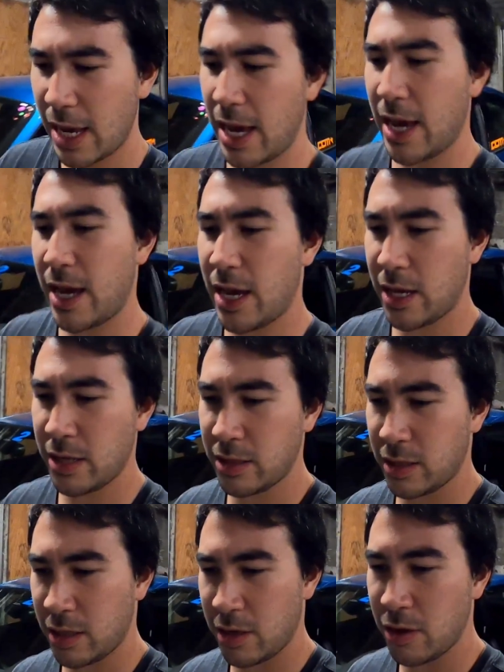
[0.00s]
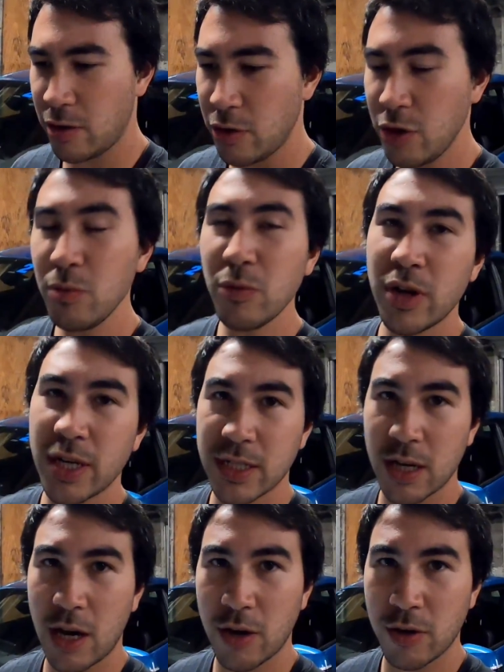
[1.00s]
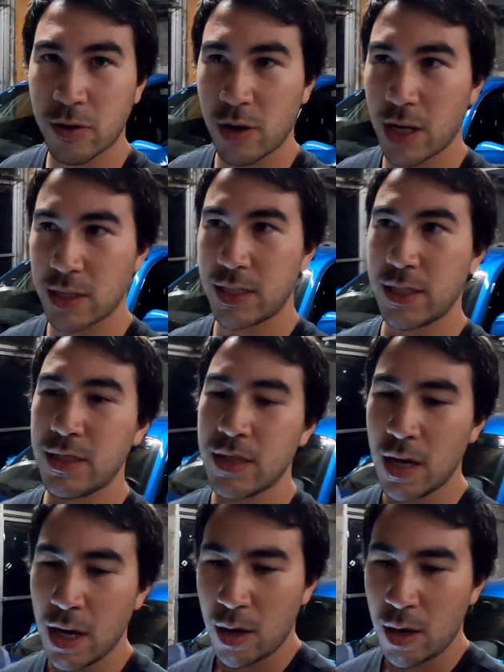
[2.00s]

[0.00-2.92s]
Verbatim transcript: and numerous autocrosses,